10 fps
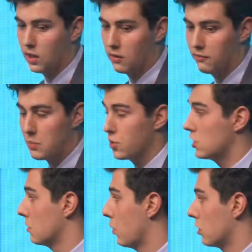a
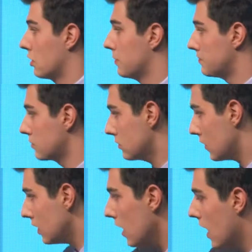vibration motor.
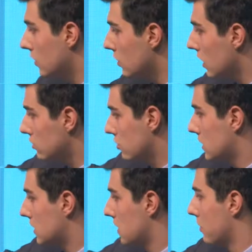And you can
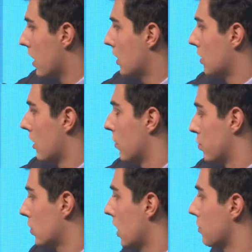actually see my
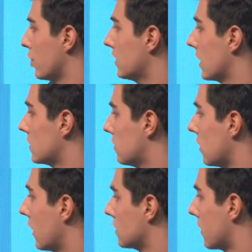prototype right next to
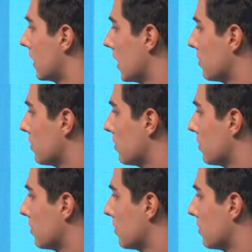you guys on that